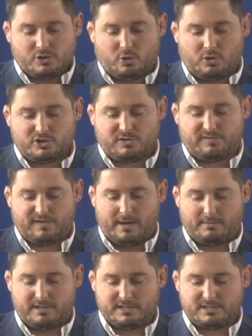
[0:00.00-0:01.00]
Talk to your
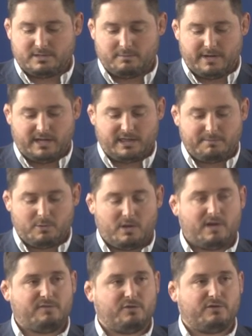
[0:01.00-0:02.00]
families, make them
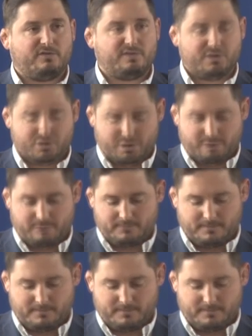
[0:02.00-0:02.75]
aware of your decision,